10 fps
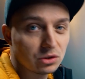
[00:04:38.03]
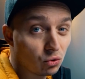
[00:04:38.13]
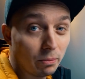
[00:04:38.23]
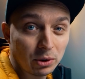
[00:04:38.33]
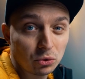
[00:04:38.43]
at
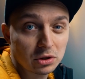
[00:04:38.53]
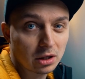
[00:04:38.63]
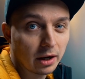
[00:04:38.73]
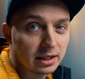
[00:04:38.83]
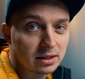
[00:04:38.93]
all, builder's
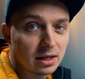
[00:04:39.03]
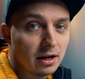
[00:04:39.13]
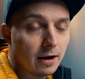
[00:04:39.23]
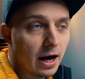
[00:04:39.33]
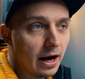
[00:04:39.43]
light.
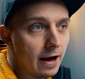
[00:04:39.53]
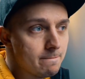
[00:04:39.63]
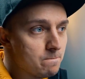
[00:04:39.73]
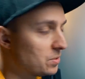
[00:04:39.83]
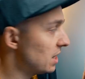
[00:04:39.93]

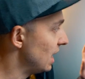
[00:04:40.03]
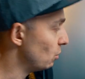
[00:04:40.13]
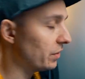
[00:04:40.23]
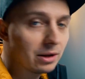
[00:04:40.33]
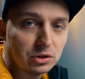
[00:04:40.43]
And
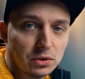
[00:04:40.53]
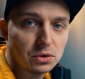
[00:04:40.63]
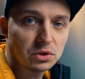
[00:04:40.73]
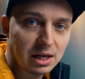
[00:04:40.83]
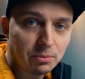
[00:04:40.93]
what that'll do is
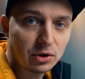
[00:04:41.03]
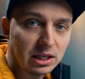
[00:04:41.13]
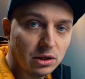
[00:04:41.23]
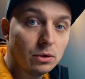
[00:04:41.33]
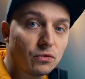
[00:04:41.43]
it'll separate
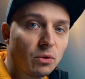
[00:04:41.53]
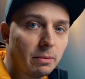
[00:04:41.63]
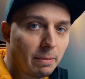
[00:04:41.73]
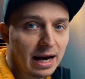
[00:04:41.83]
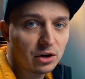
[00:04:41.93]
you from the
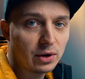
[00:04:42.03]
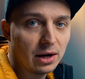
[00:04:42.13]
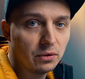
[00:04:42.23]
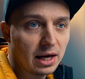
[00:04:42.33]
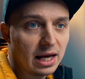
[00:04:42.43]

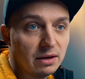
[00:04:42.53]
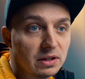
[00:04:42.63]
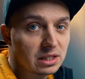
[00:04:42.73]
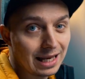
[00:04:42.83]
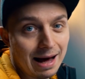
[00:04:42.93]
background, and if
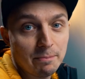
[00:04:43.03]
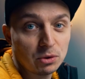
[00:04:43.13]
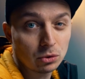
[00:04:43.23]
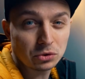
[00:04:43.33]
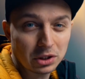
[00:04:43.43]
it's a lamp it
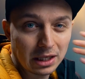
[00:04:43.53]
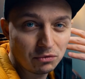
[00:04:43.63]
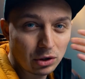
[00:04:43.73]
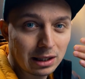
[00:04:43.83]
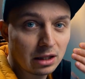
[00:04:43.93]
will also give
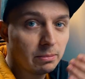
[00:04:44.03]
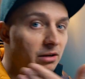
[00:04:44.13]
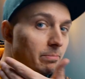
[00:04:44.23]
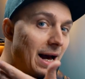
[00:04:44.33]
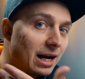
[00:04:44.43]
you a little bit
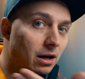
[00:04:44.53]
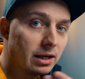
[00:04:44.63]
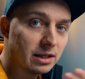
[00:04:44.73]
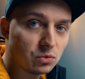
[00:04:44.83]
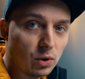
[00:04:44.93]
of
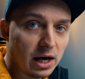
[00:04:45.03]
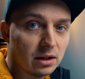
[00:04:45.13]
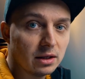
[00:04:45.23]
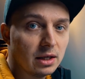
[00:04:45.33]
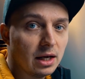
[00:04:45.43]
backlight as
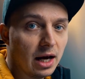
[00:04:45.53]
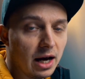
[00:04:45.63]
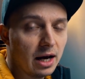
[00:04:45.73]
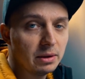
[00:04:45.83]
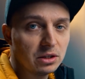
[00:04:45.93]
well,
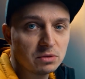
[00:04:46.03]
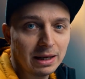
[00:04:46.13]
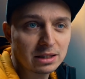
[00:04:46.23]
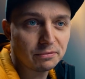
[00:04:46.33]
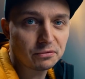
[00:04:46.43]
and it just
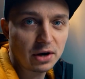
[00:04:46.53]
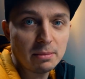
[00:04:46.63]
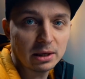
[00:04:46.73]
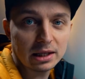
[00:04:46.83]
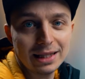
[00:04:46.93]
makes the
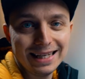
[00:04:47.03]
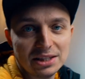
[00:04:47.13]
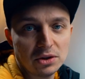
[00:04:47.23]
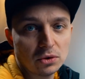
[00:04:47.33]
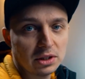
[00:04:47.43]
frame a little
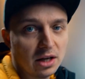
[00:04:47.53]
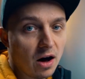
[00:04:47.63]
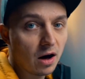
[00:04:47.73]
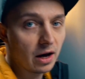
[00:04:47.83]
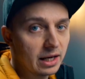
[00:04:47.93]
easier on the
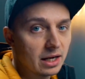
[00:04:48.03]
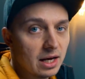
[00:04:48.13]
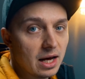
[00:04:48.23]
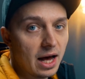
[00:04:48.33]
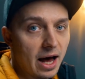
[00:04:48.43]
eye.
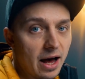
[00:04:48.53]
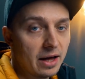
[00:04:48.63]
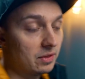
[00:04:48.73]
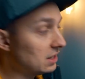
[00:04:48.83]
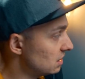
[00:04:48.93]

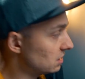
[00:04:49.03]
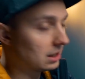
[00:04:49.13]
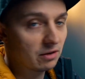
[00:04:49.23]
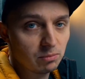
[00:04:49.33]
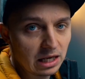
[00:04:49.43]
This doesn't
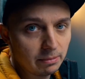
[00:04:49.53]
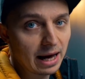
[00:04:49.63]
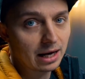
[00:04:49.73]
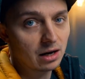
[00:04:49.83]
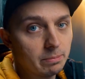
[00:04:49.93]
give me any
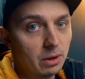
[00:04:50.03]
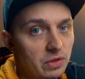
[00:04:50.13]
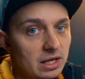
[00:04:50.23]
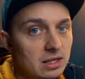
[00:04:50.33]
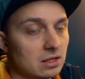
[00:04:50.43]
backlight, but
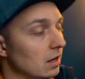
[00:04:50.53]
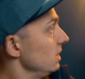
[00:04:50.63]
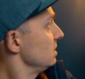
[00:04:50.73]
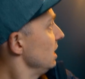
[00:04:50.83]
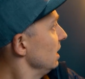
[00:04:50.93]
these
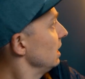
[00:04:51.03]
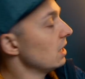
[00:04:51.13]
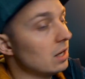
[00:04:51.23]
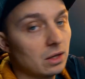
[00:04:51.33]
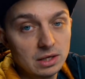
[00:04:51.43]
guys here,
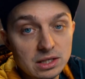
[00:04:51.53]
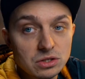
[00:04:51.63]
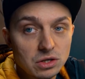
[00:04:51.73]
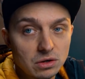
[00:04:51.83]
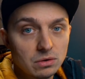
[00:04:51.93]
these
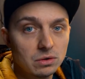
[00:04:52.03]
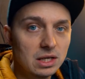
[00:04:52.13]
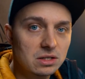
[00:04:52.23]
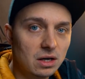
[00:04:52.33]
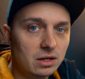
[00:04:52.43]
do.
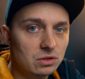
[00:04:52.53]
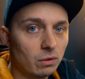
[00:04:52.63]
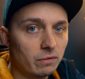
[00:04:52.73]
These are sort